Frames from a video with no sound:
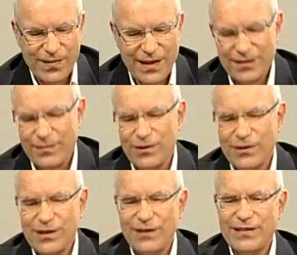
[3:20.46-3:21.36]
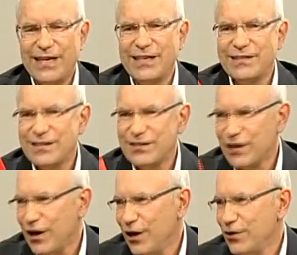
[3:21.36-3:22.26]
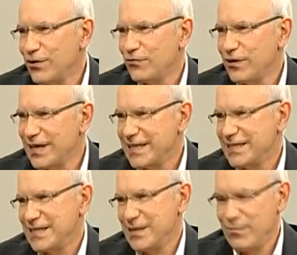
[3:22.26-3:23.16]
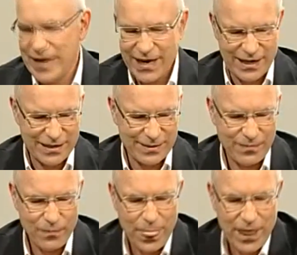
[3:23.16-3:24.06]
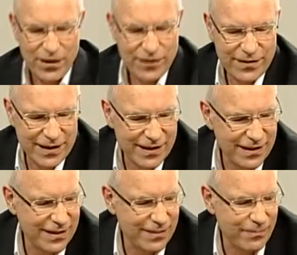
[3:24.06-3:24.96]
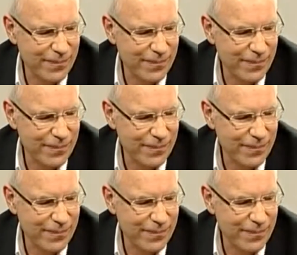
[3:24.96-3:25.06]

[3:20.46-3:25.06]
There's some glucose. And it's a slow release mechanism so that the